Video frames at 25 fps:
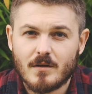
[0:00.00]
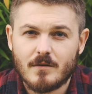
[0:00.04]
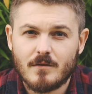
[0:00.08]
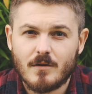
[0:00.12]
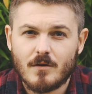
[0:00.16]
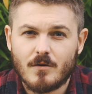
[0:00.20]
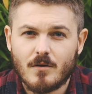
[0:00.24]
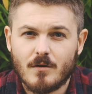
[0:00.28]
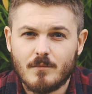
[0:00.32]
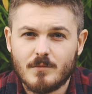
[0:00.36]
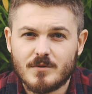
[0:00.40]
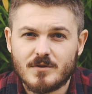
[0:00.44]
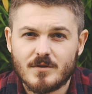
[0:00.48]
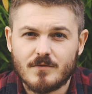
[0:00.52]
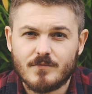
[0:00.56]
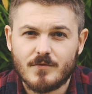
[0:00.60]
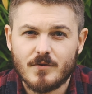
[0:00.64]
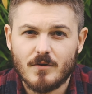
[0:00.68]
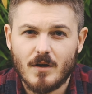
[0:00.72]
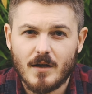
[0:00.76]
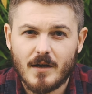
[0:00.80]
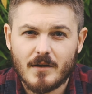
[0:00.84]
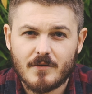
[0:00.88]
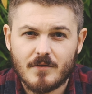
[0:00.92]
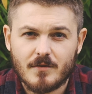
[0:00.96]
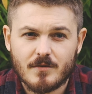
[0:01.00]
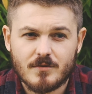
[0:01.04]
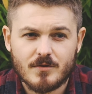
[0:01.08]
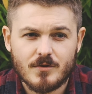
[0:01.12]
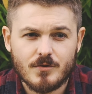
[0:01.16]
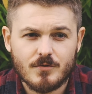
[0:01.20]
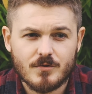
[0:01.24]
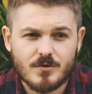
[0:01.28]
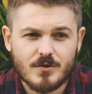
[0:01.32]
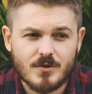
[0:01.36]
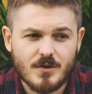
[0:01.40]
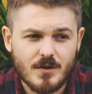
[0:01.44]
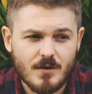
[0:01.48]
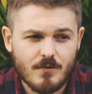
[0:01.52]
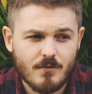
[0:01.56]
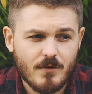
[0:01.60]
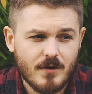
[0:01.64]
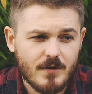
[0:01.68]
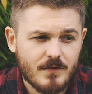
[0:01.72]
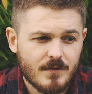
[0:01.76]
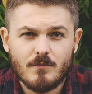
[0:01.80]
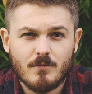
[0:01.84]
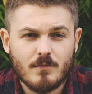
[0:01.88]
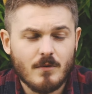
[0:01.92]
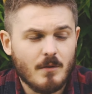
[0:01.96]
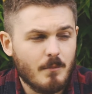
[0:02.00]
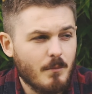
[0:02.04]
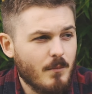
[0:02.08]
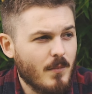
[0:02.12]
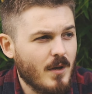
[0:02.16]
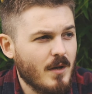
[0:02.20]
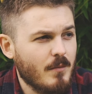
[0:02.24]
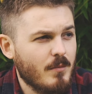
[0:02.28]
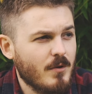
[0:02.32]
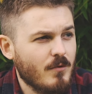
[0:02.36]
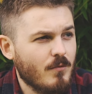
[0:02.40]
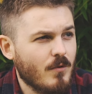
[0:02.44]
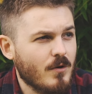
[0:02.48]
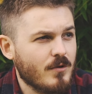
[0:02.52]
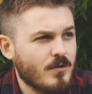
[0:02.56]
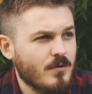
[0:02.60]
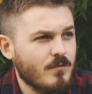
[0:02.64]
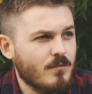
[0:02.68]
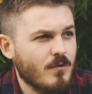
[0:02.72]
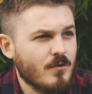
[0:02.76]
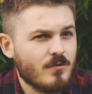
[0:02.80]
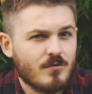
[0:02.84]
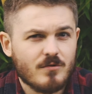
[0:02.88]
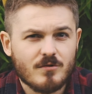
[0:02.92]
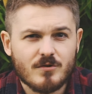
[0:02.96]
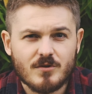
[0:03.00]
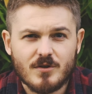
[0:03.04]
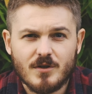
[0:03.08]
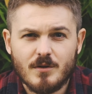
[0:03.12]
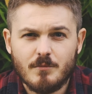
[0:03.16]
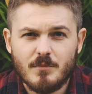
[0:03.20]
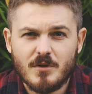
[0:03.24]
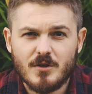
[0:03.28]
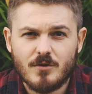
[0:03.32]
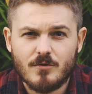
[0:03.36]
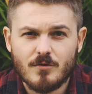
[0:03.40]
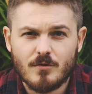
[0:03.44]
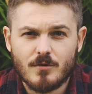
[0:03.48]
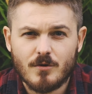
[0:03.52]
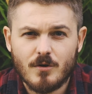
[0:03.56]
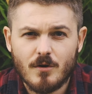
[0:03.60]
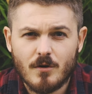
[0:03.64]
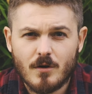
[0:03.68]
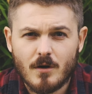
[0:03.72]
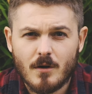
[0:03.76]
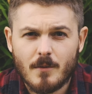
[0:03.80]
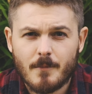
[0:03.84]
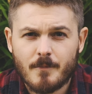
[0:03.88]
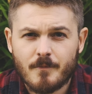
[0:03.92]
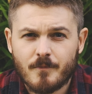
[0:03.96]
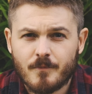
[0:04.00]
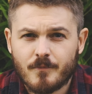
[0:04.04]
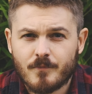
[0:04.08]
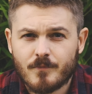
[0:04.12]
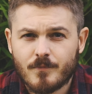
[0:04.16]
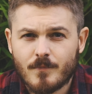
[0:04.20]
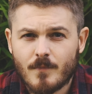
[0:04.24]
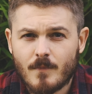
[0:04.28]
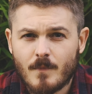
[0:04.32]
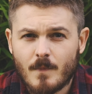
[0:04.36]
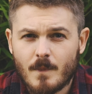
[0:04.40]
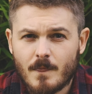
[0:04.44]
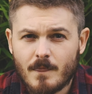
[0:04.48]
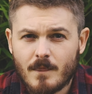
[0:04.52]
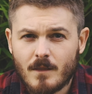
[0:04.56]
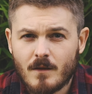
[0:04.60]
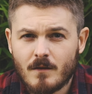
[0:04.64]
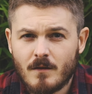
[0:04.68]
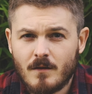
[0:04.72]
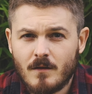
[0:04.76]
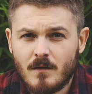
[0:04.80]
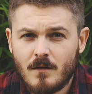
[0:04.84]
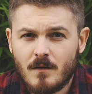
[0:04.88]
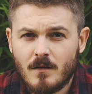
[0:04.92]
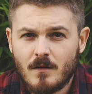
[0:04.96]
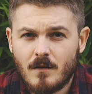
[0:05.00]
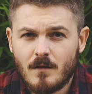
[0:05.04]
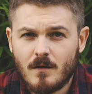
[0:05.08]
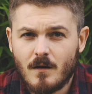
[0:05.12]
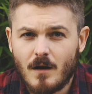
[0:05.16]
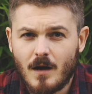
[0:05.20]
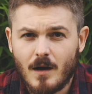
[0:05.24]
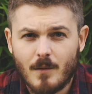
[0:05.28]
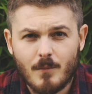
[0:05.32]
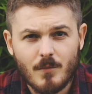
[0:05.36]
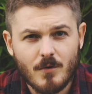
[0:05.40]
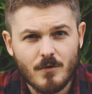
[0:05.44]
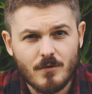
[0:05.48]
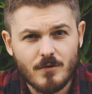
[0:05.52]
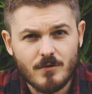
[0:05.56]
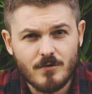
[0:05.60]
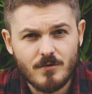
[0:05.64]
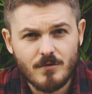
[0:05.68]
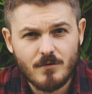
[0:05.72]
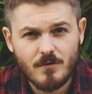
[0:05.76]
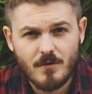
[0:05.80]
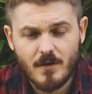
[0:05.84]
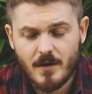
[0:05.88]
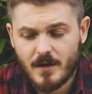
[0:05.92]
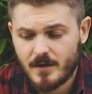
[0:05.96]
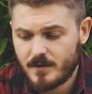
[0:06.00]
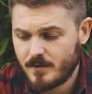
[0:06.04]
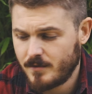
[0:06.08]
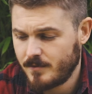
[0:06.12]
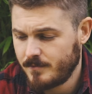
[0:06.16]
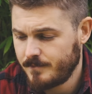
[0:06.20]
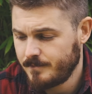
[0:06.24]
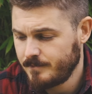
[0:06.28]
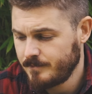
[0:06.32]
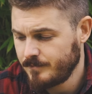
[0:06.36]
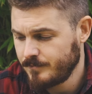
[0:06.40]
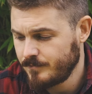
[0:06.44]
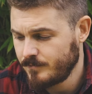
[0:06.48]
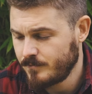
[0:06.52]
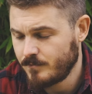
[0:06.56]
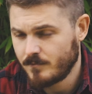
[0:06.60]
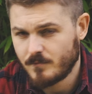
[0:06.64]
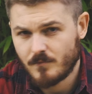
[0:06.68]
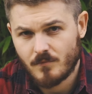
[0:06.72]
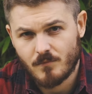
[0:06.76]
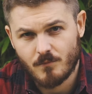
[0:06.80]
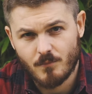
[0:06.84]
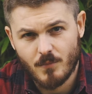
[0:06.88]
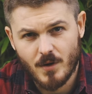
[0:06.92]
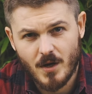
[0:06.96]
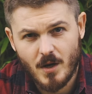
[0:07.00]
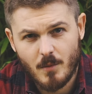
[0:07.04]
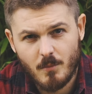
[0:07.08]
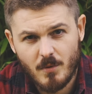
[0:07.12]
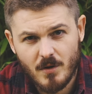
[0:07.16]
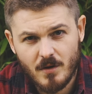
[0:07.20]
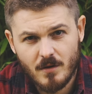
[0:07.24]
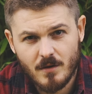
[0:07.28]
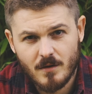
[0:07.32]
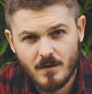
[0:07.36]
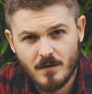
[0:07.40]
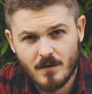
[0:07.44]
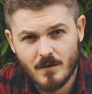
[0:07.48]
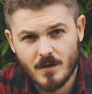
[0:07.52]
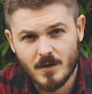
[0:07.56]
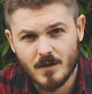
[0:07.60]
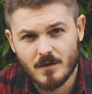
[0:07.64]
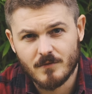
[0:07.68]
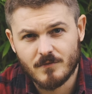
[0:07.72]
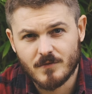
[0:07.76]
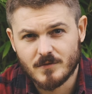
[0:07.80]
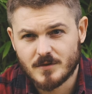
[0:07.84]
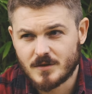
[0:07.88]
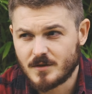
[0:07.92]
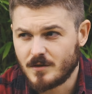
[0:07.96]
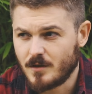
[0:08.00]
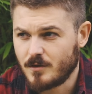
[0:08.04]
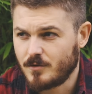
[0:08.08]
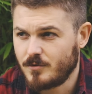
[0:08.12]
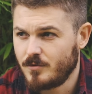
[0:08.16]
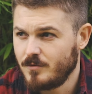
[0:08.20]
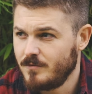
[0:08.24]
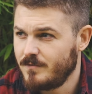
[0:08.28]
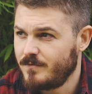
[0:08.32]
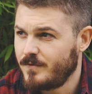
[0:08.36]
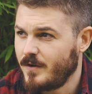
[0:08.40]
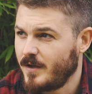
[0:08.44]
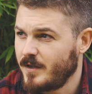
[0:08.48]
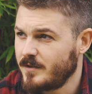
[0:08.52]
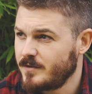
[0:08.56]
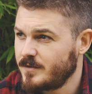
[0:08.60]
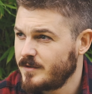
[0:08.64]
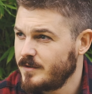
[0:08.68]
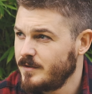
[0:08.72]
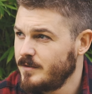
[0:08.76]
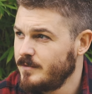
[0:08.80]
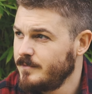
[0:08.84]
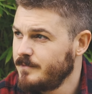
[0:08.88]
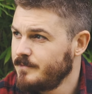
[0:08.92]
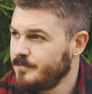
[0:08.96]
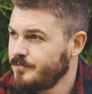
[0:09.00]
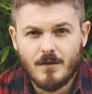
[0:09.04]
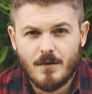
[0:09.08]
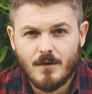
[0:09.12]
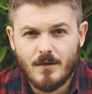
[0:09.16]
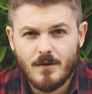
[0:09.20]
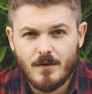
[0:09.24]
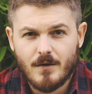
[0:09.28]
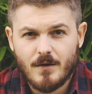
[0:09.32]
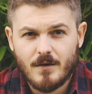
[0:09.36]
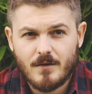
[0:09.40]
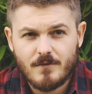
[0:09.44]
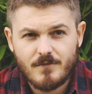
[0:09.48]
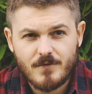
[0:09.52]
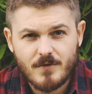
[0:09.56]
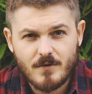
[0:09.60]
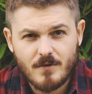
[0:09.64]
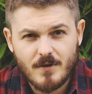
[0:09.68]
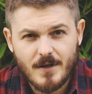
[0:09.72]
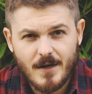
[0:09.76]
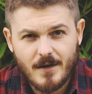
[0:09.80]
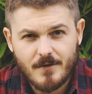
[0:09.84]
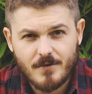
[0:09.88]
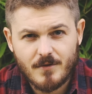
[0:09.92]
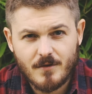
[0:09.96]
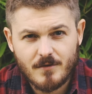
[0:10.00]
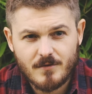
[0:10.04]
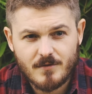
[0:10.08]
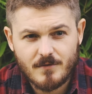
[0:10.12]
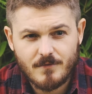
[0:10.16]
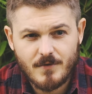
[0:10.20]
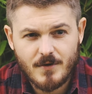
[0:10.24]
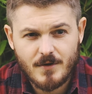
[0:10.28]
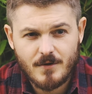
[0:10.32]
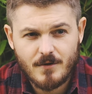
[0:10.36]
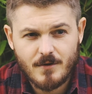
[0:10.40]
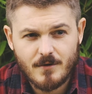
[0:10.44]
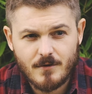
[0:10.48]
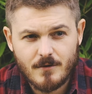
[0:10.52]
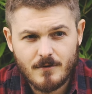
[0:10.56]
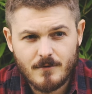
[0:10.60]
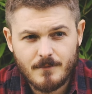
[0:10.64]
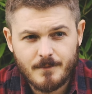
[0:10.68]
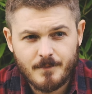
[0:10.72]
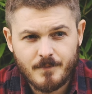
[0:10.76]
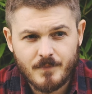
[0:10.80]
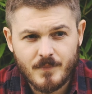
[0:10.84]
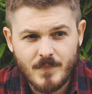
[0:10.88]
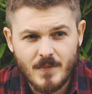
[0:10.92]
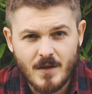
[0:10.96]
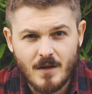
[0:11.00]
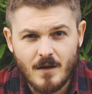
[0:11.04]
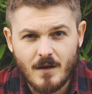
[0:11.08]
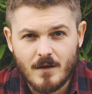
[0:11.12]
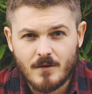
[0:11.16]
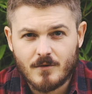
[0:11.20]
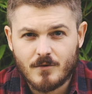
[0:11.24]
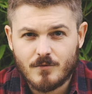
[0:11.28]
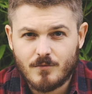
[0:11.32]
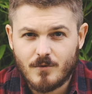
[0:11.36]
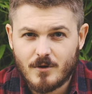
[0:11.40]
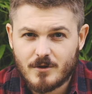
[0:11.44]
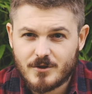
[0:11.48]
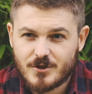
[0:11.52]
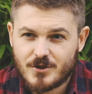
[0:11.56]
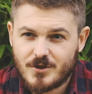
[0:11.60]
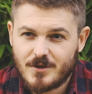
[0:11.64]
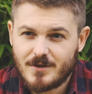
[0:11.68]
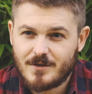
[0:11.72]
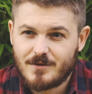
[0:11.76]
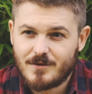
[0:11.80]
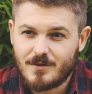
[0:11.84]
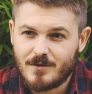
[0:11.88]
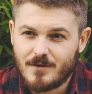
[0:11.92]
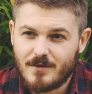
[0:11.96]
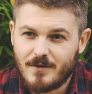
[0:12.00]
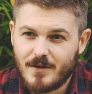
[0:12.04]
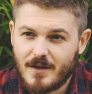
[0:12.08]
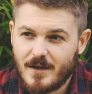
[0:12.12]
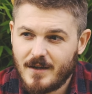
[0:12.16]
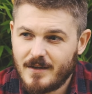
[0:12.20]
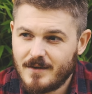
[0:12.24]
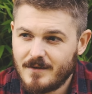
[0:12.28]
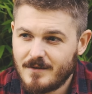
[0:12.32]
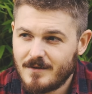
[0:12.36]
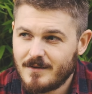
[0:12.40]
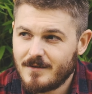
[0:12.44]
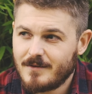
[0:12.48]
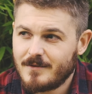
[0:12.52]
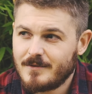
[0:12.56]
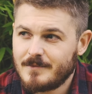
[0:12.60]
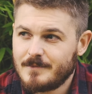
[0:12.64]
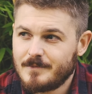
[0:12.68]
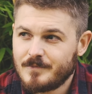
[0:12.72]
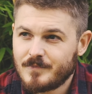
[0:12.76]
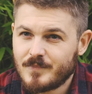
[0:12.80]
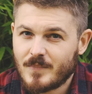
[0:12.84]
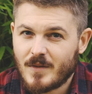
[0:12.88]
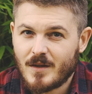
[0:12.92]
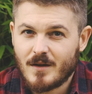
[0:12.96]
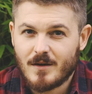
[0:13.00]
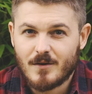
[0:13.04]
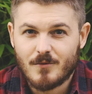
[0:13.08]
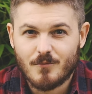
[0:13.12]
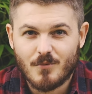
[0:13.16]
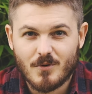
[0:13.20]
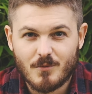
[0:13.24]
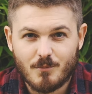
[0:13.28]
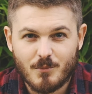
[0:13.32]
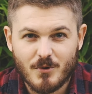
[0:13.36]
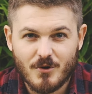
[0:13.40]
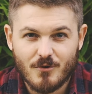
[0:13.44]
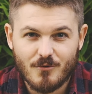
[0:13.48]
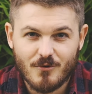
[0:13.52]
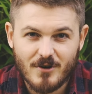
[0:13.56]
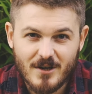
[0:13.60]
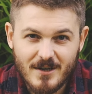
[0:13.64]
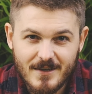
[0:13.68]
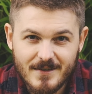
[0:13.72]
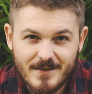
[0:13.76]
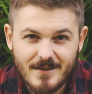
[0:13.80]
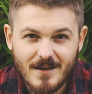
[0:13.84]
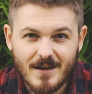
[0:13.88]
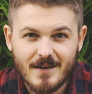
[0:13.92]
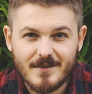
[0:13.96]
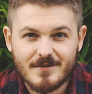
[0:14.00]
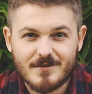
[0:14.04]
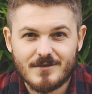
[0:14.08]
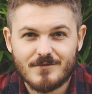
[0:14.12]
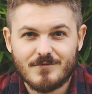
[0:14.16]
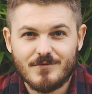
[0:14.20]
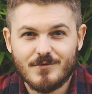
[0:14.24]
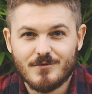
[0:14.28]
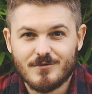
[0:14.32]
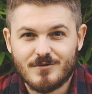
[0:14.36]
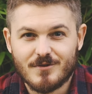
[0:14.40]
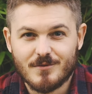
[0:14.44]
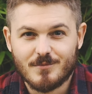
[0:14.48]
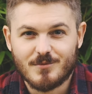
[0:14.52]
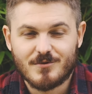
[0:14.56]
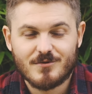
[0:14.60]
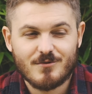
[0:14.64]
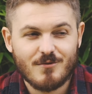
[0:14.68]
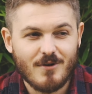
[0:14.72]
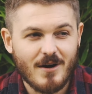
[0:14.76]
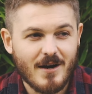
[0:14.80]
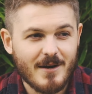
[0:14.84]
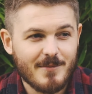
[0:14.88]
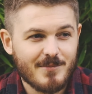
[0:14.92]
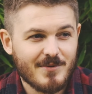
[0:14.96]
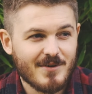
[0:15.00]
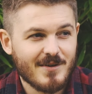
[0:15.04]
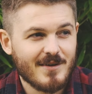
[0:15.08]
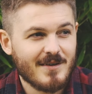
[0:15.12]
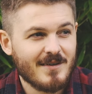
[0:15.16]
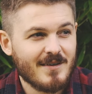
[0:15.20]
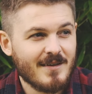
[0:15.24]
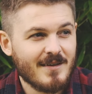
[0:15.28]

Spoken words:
in the comments if you like this new series, maybe what you want to see me to cook. I'm gonna do that. Maybe, if it's not too fancy. If you liked this video and you watched it till the end, it would be really nice if you subscribed